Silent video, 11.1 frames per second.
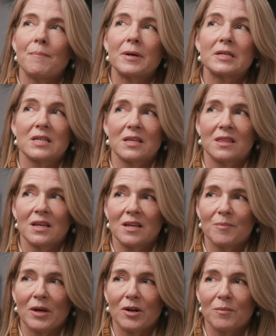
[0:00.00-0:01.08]
as I think
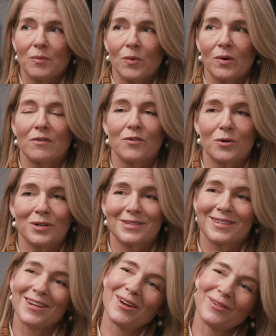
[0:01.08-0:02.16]
about it more, of
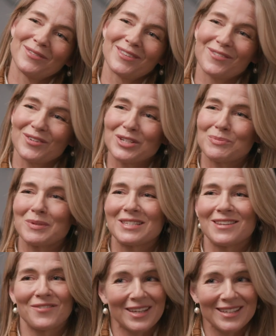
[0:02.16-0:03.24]
course, you know, the very
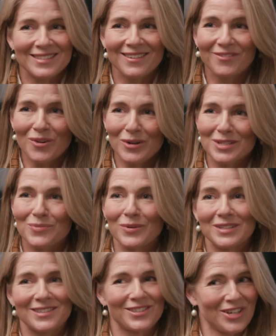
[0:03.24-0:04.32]
specific is, of course,
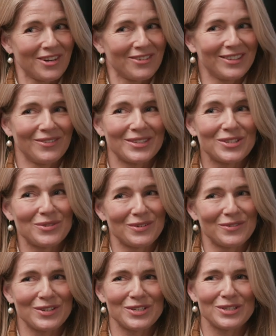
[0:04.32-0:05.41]
what's general, what's
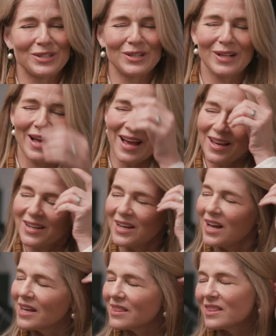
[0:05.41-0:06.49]
universal. And
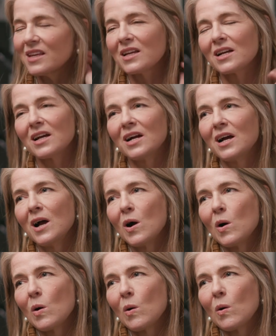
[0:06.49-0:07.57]
I think
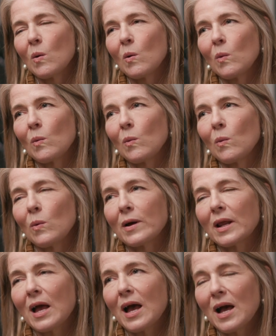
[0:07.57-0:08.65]

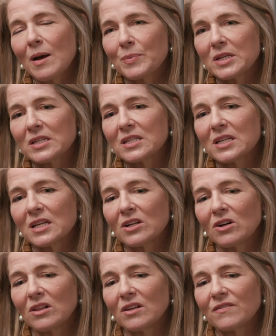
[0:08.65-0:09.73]
what happened in
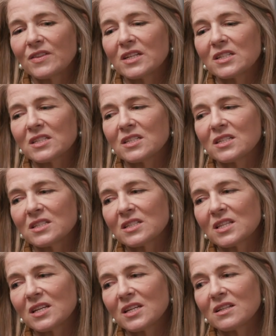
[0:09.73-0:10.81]
all of this
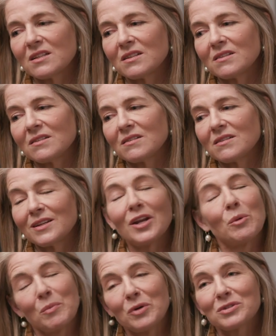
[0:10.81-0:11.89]
is that, you
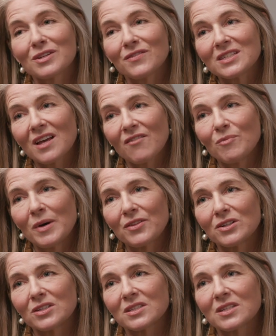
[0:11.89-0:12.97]
know, most of us have
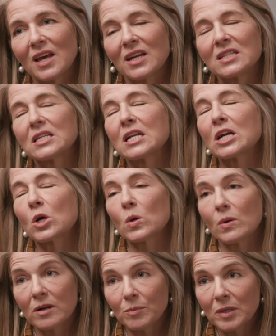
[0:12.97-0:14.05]
mothers, and it's an
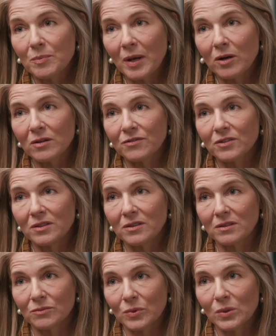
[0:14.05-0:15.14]
incredibly
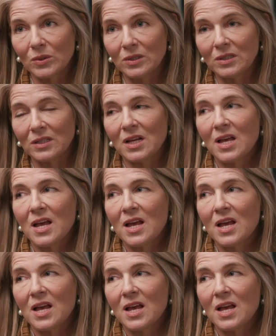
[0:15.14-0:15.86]
powerful role,